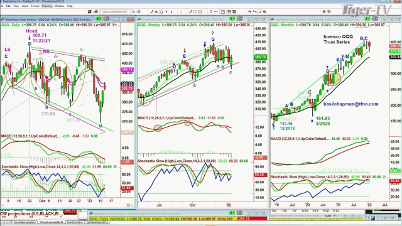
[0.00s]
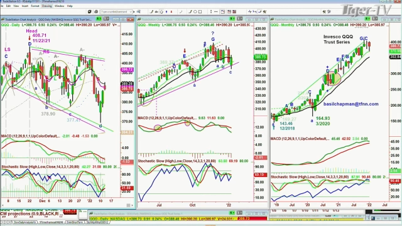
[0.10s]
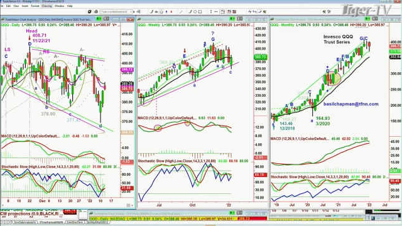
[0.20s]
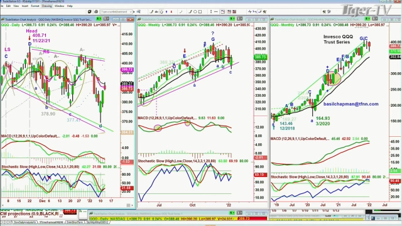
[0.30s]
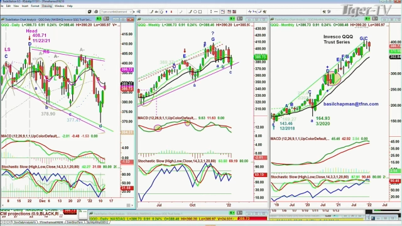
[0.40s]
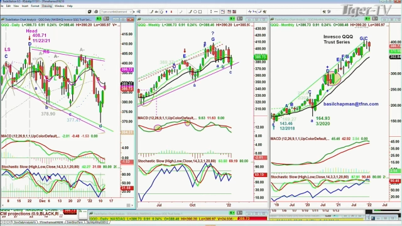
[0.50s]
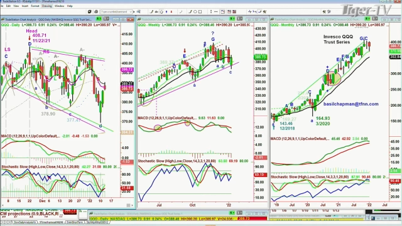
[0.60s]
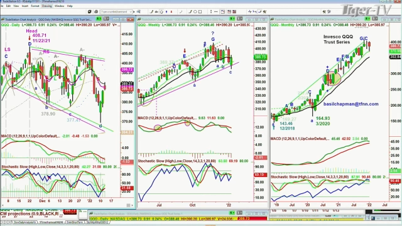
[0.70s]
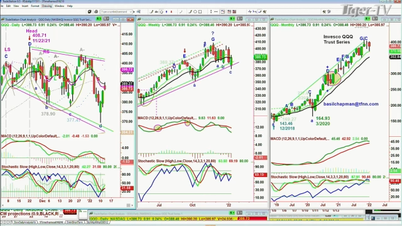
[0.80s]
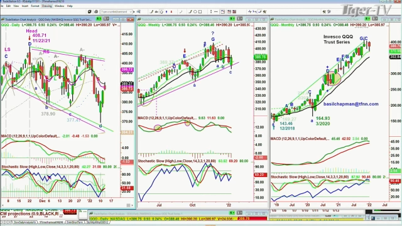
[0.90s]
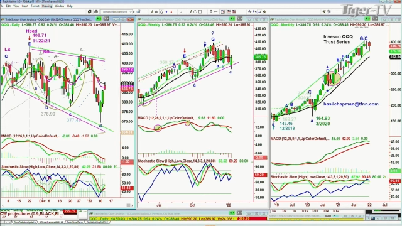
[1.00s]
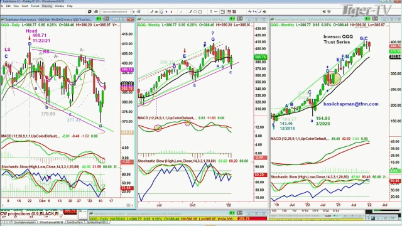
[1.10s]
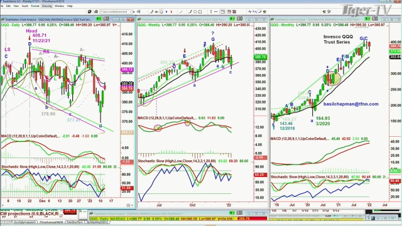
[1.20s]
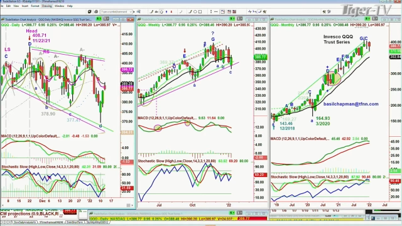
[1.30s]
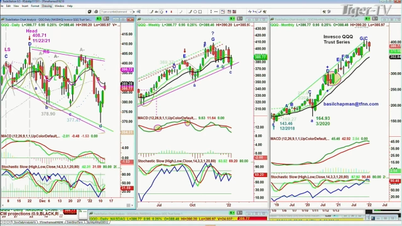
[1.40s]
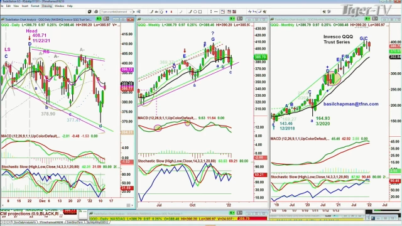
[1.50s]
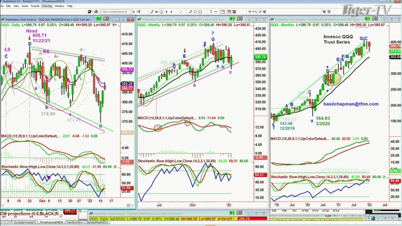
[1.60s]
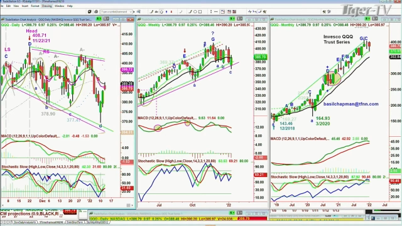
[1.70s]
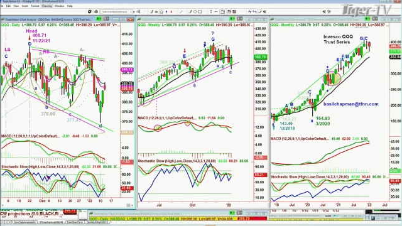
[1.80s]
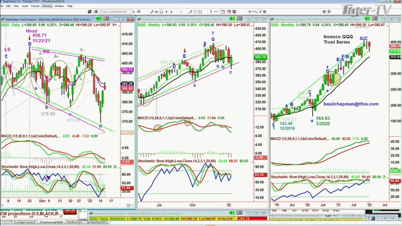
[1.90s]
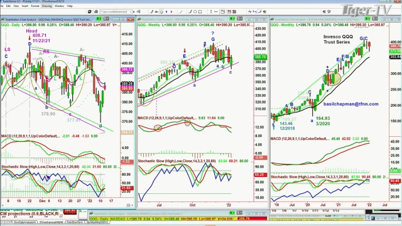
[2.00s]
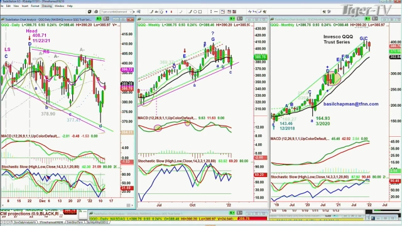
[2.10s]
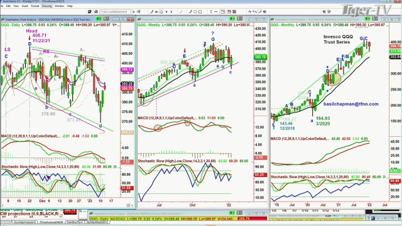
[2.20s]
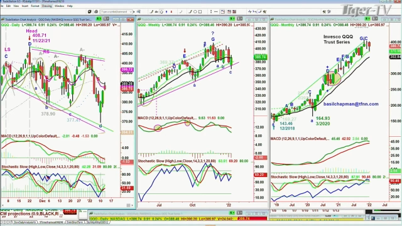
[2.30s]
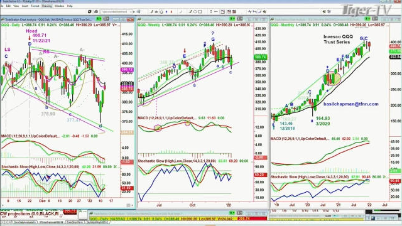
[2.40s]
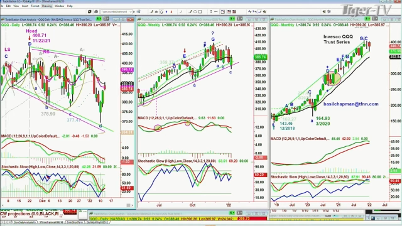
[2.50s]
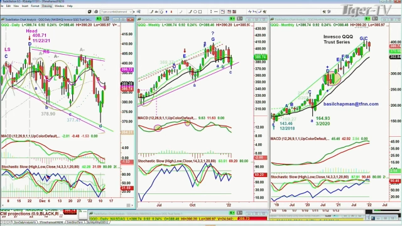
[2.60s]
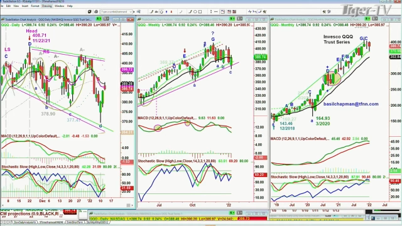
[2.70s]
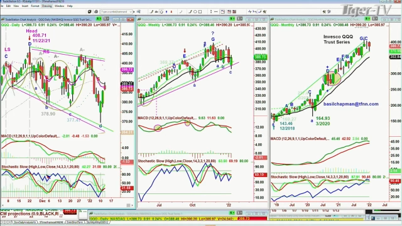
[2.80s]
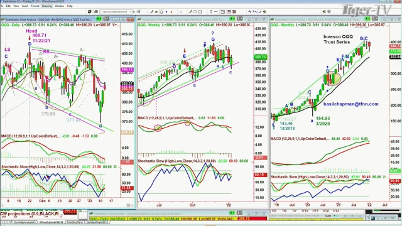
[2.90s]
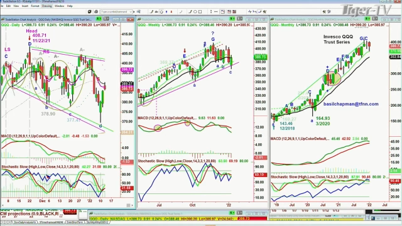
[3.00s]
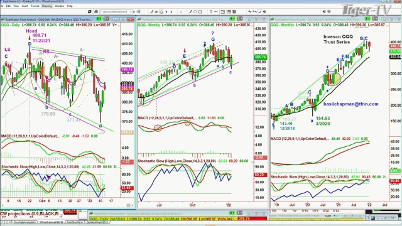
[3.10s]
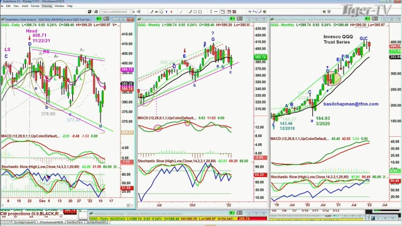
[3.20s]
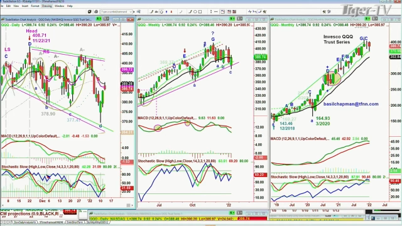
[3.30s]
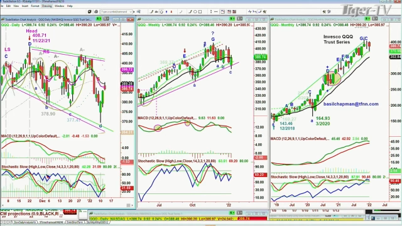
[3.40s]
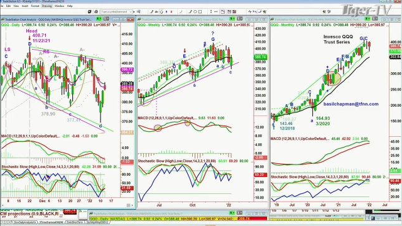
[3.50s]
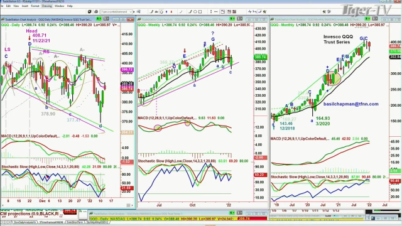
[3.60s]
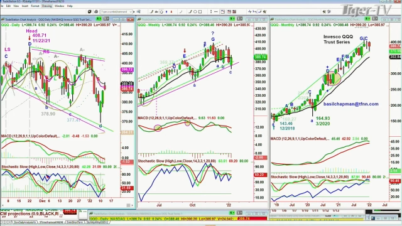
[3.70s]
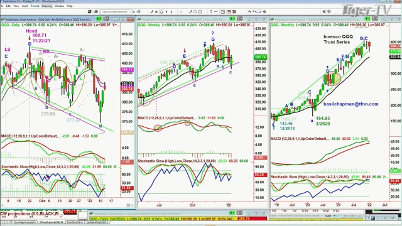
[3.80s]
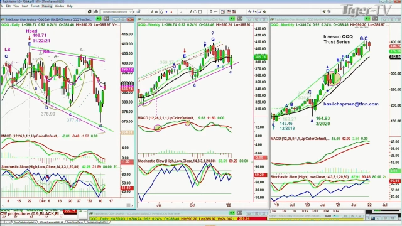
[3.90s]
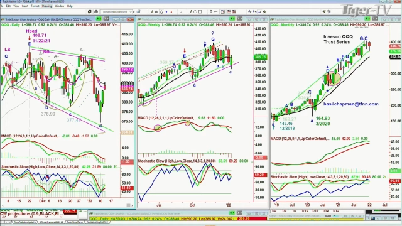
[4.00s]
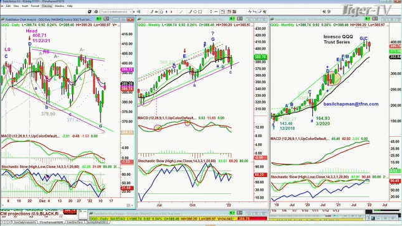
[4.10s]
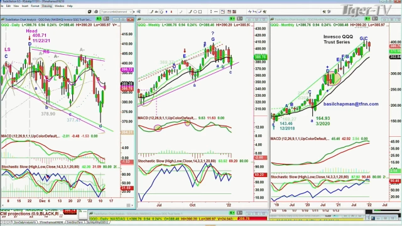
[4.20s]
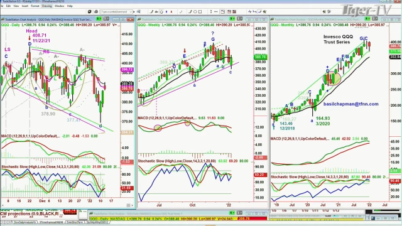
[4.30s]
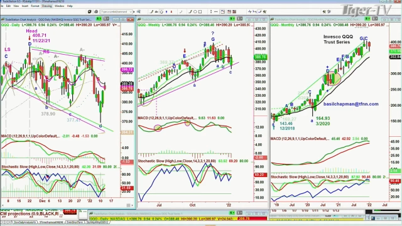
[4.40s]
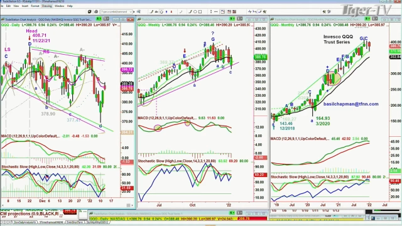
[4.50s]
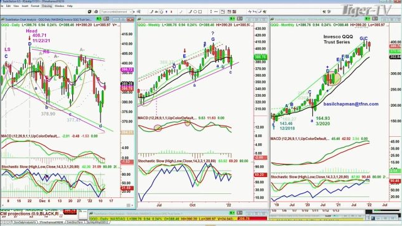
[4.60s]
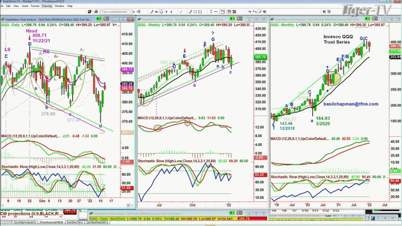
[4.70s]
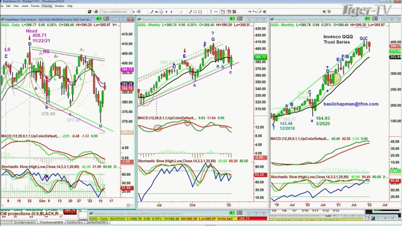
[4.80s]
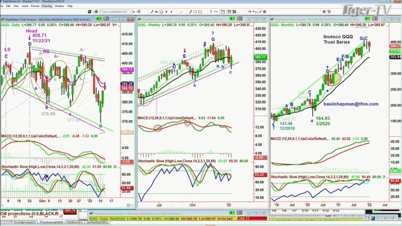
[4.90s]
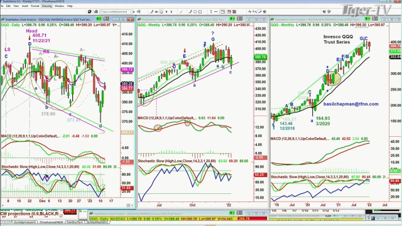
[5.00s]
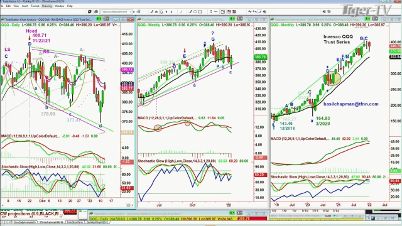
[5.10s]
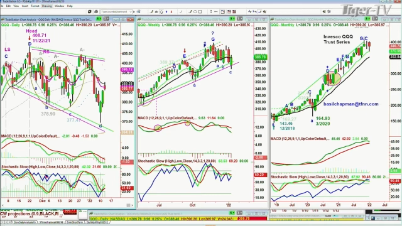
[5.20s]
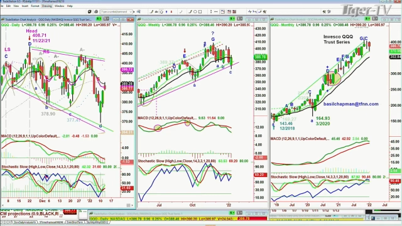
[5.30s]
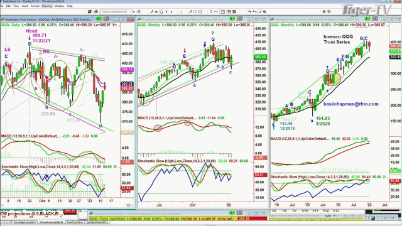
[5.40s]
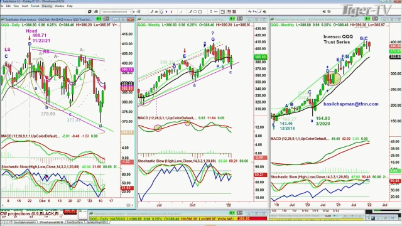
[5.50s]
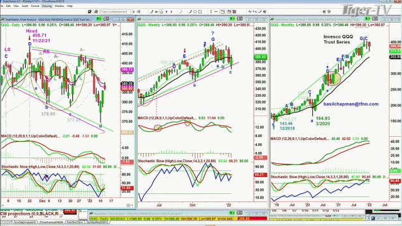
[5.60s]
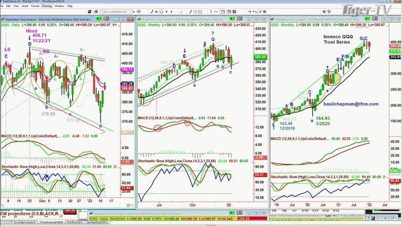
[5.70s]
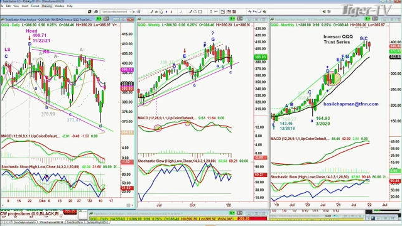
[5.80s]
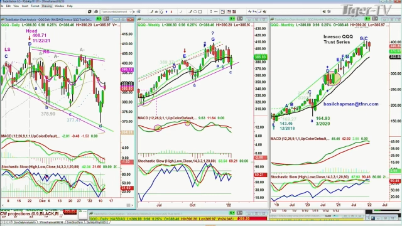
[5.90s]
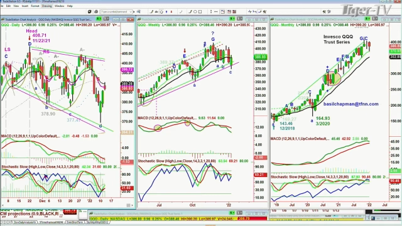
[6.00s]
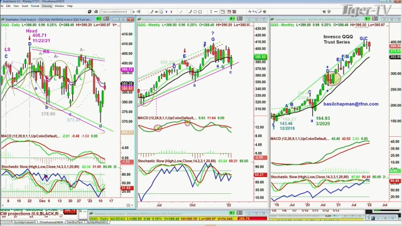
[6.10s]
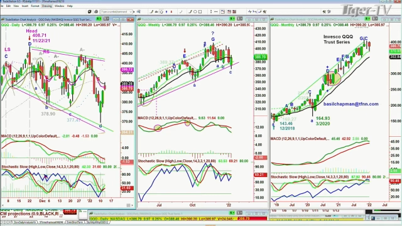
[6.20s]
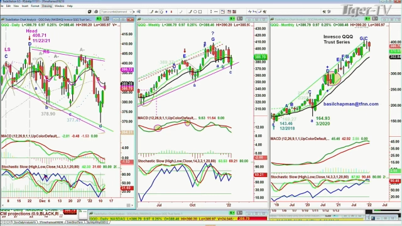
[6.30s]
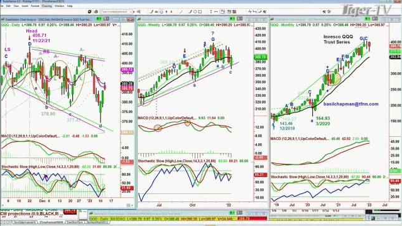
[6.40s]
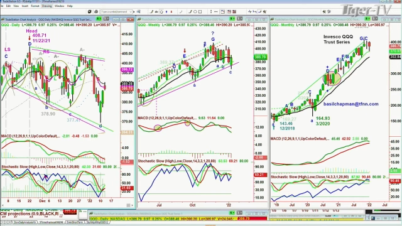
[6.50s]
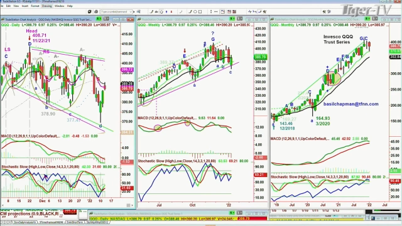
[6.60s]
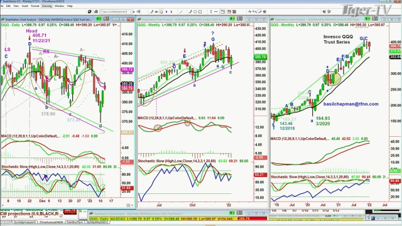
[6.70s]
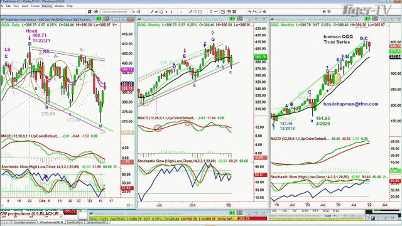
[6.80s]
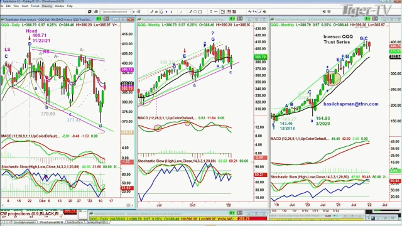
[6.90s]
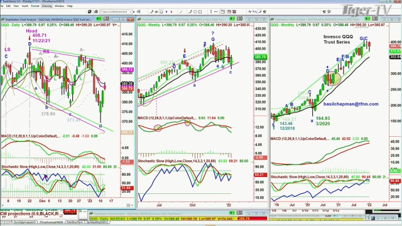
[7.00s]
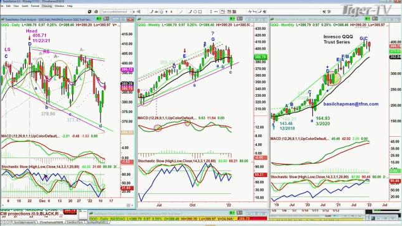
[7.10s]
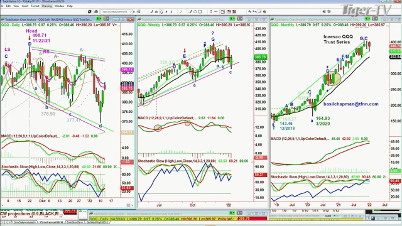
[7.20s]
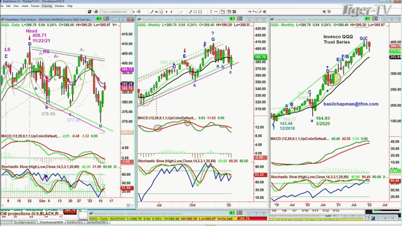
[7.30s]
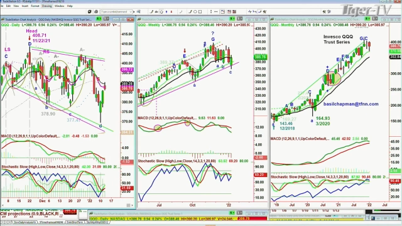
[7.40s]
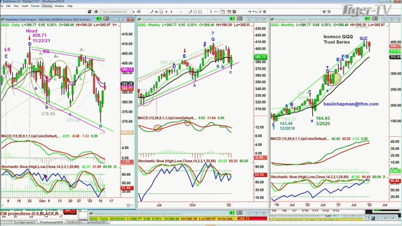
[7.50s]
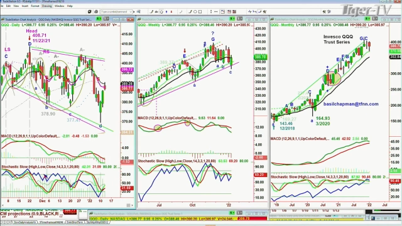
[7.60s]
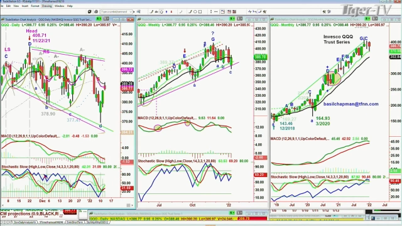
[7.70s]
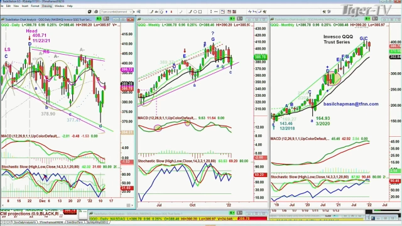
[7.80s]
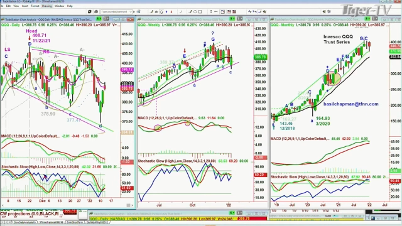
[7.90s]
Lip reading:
No face is visible, so there are no lips to read.